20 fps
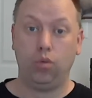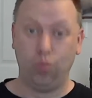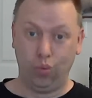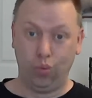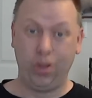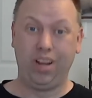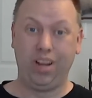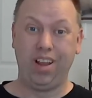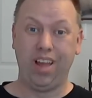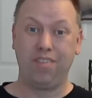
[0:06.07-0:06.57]

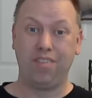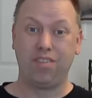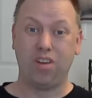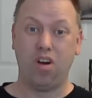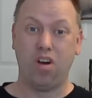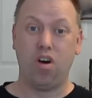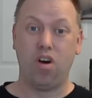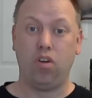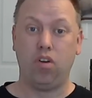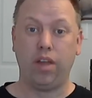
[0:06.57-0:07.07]
real life
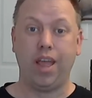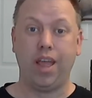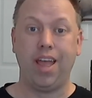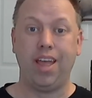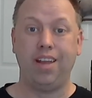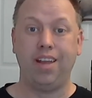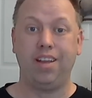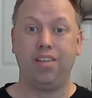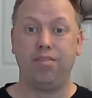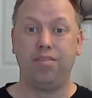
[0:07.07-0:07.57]
called,
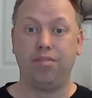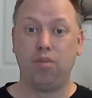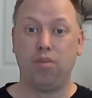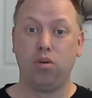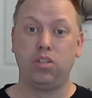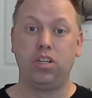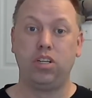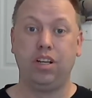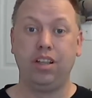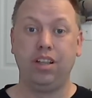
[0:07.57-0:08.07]
and
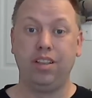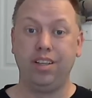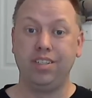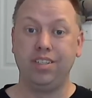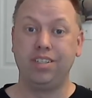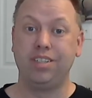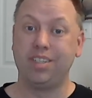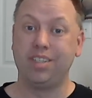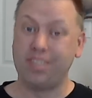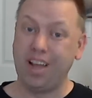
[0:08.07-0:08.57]
unfortunately this
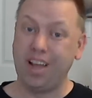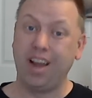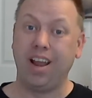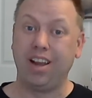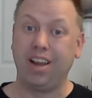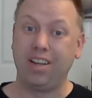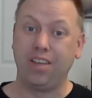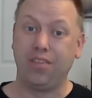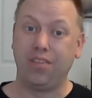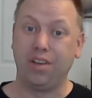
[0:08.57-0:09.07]
is a side
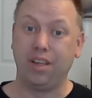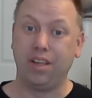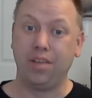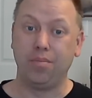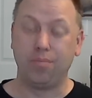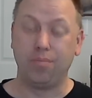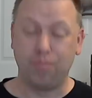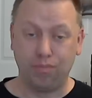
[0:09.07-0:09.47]
activity.